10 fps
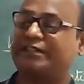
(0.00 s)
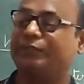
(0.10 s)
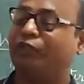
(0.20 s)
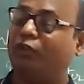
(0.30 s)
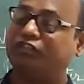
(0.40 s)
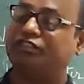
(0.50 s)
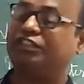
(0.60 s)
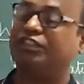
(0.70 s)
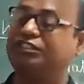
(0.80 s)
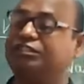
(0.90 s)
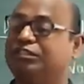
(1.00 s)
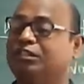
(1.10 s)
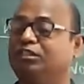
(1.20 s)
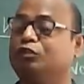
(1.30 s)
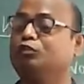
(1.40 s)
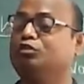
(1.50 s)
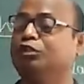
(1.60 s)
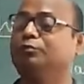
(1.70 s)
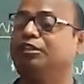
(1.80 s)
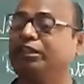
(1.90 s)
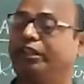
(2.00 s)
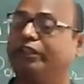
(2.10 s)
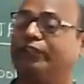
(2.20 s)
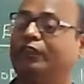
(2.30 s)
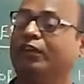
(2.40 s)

because trees, the roots of the trees,